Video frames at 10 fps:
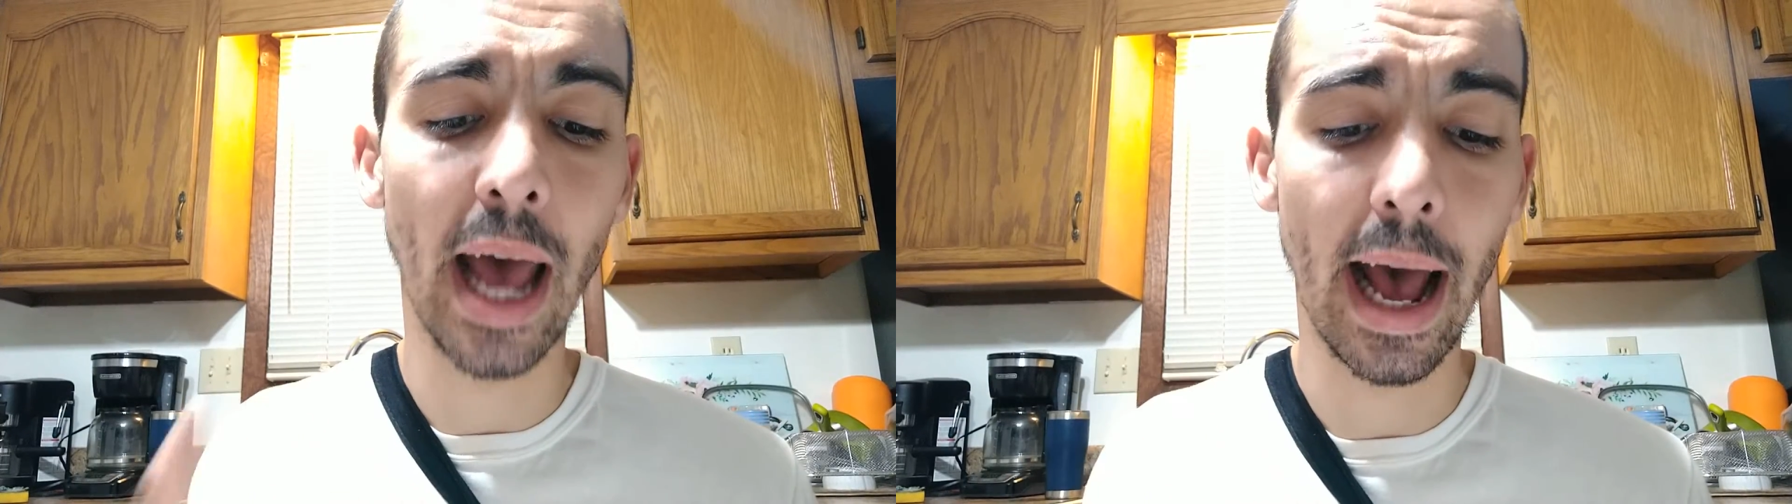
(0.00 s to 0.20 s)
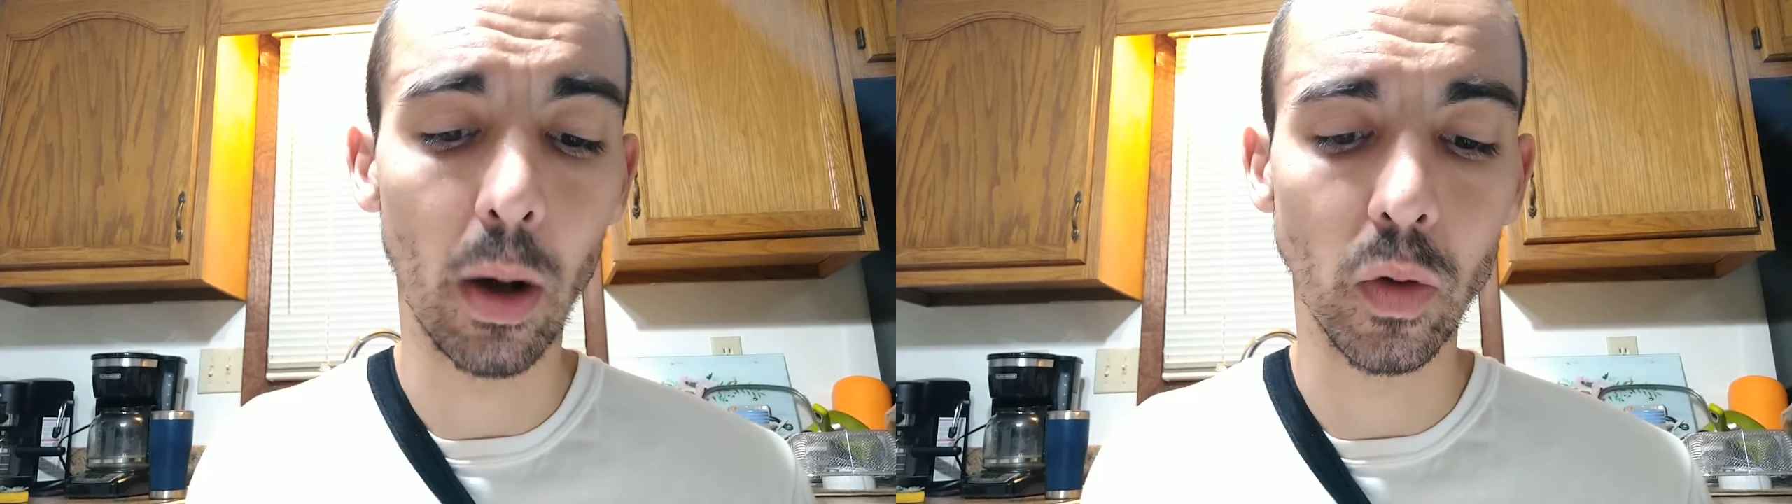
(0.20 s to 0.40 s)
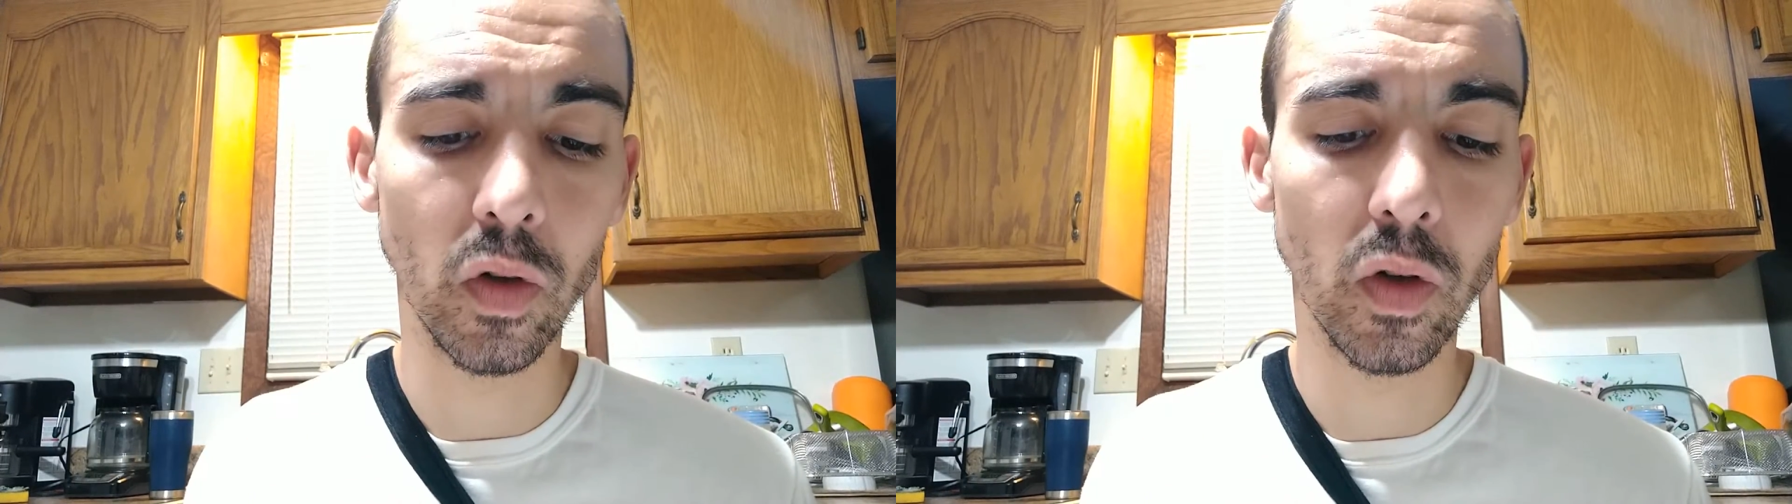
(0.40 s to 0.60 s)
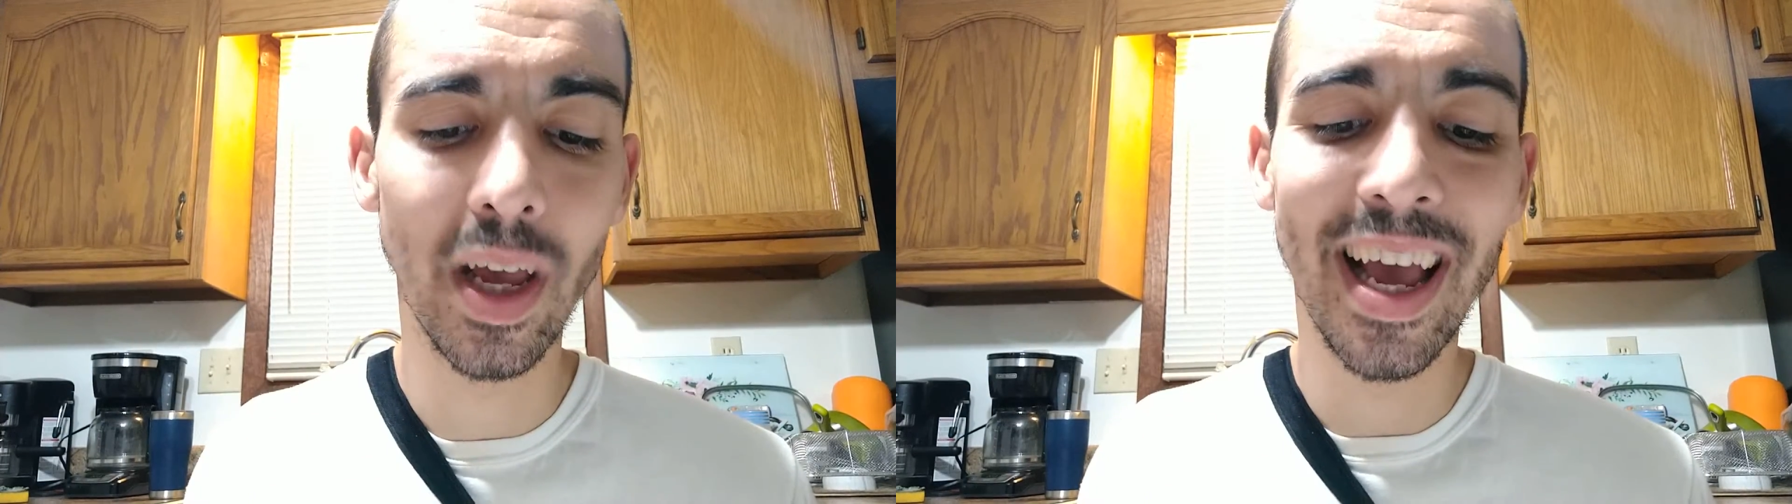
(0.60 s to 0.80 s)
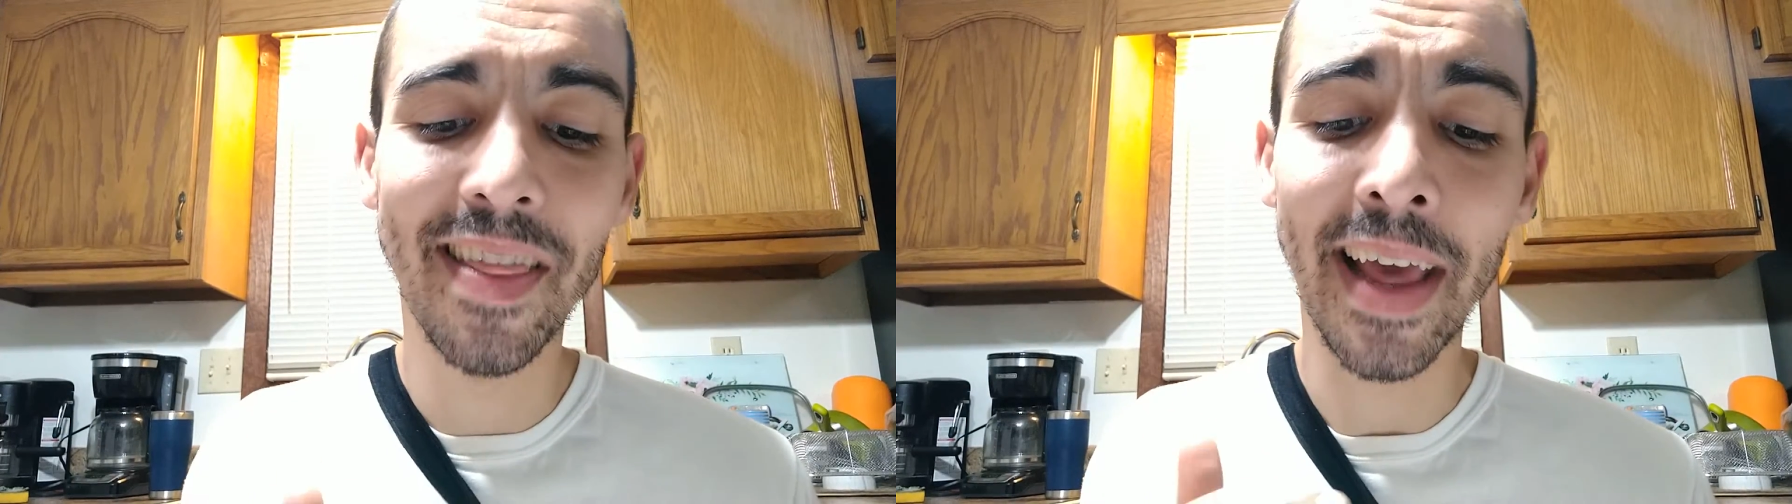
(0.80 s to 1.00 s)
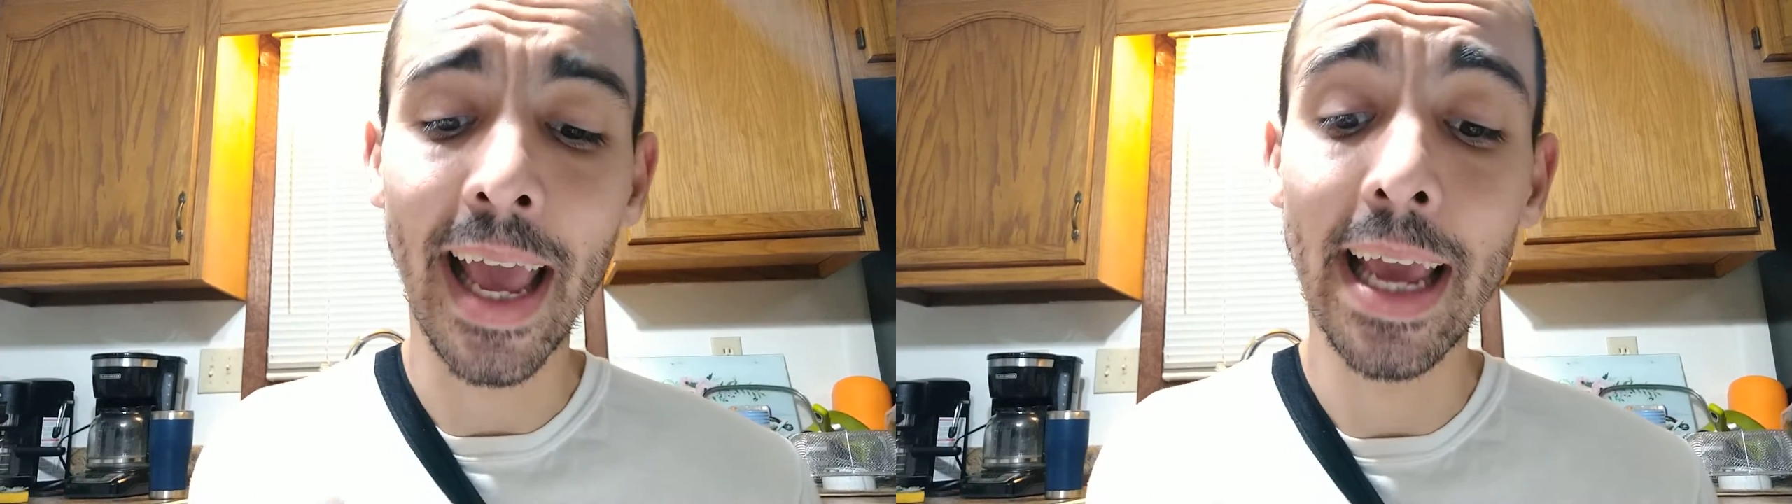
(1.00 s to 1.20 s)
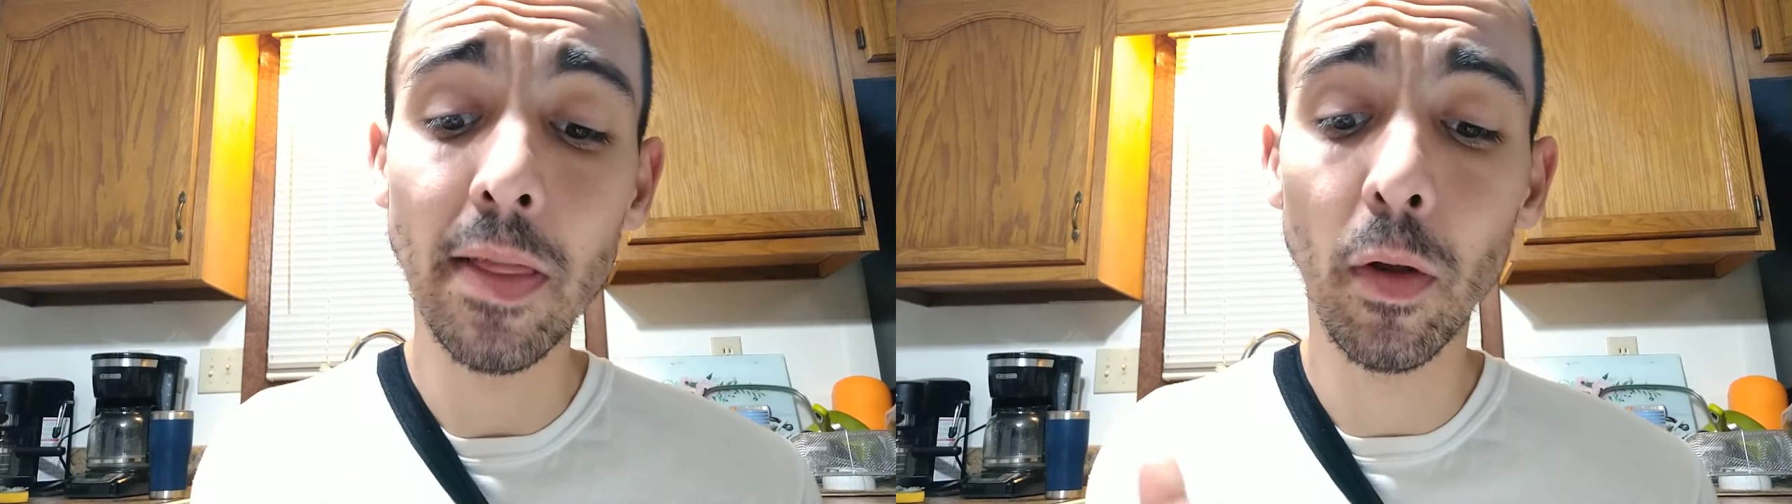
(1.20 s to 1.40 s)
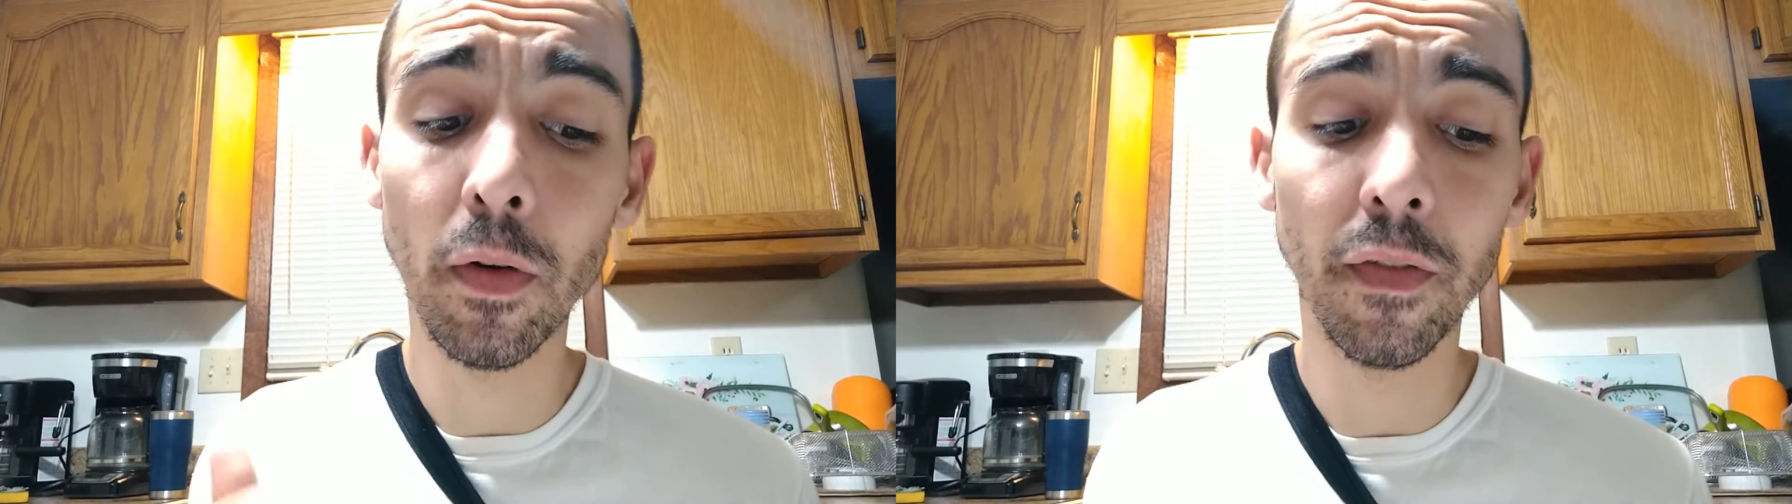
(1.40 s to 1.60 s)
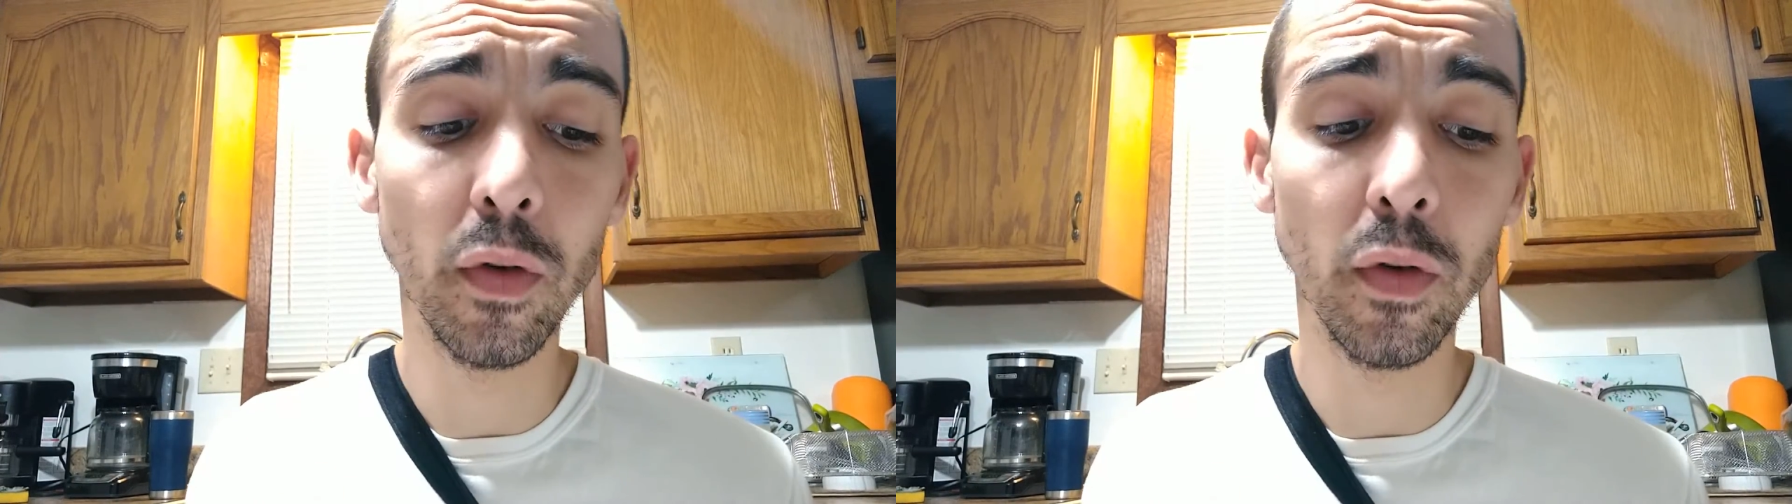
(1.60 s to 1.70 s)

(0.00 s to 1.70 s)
house, they ate their